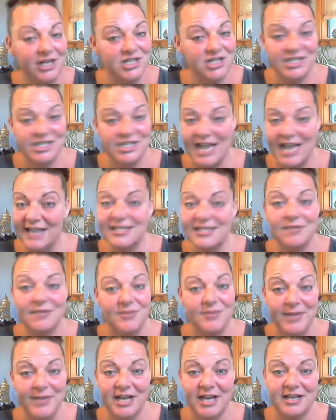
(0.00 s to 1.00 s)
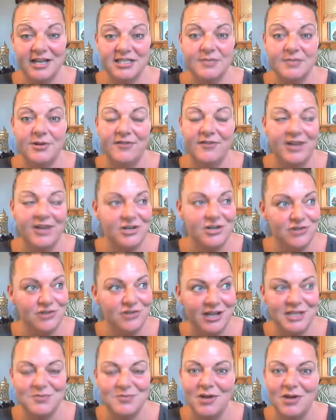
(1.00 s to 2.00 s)
just ask them to be a customer. You've got to
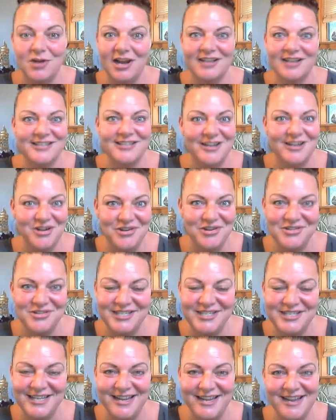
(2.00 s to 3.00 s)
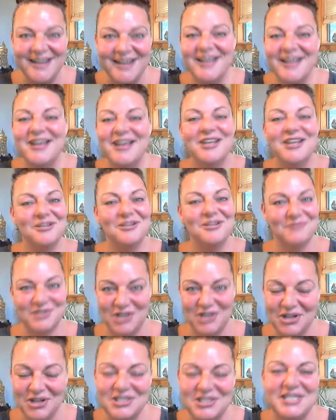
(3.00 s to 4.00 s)
try these products. I know you see the
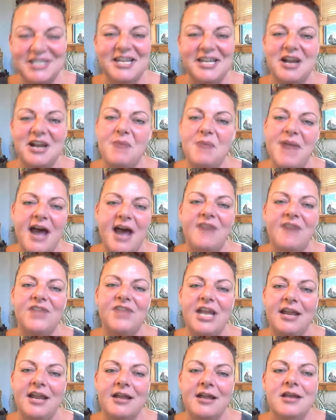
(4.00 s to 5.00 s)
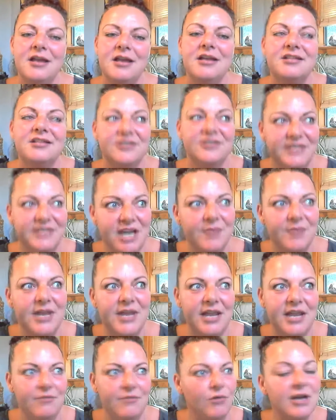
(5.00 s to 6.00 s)
results that I'm having. So tell
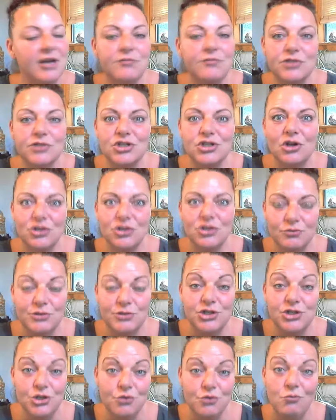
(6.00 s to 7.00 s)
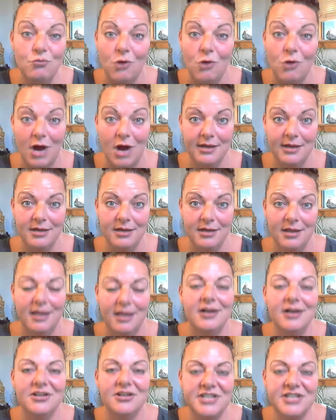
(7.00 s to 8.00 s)
me, what results would you want?
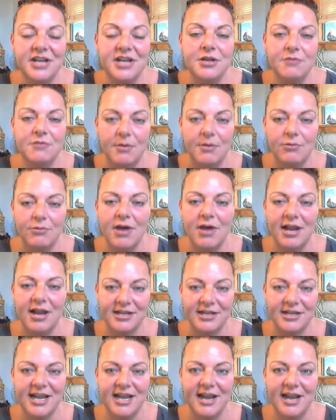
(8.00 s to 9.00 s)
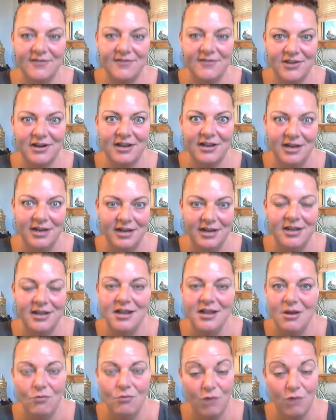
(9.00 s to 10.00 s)
And I'll tell you what products I have that are going to
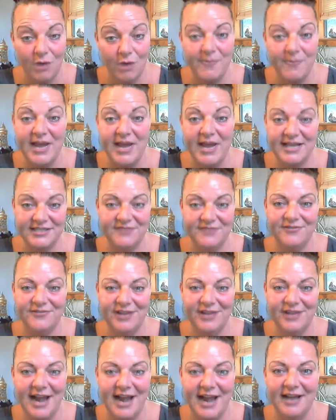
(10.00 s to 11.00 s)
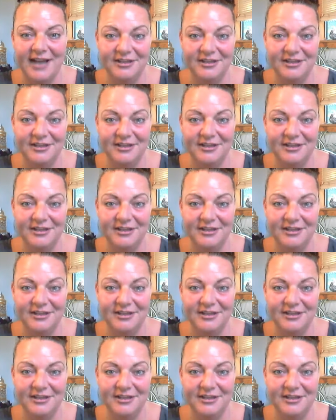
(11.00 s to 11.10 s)
work best for that.